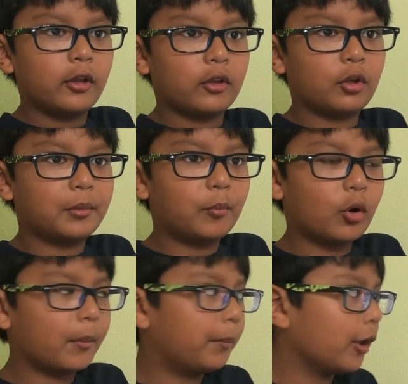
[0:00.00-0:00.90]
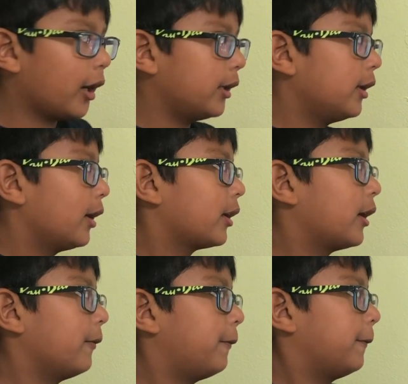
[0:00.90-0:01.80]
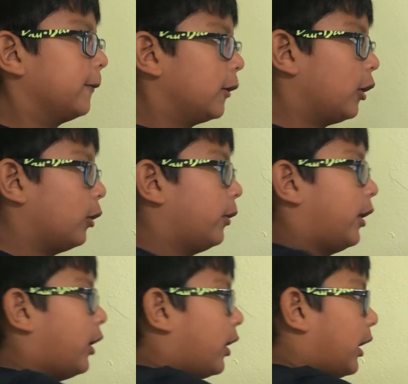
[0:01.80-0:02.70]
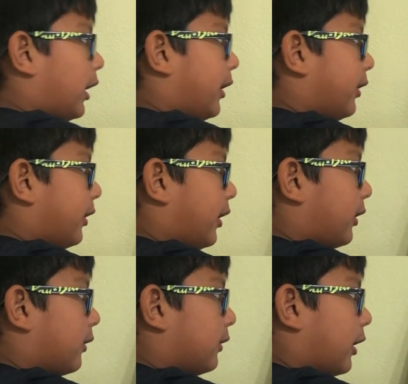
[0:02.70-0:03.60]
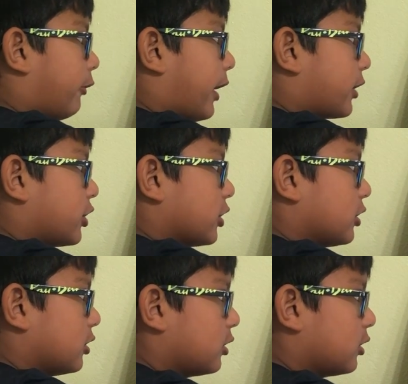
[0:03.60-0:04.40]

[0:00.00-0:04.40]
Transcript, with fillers: so more blood can flow in this direction.